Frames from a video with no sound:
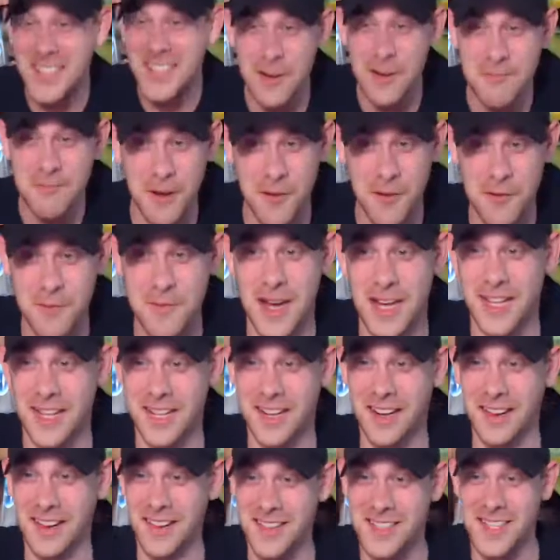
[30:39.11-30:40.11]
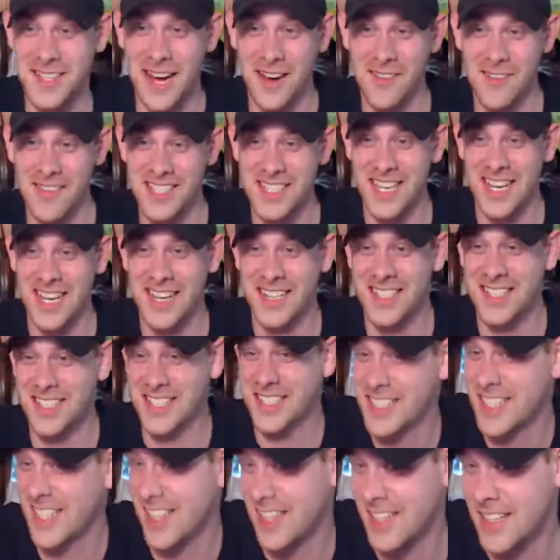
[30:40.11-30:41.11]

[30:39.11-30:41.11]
jump over back into this comment section.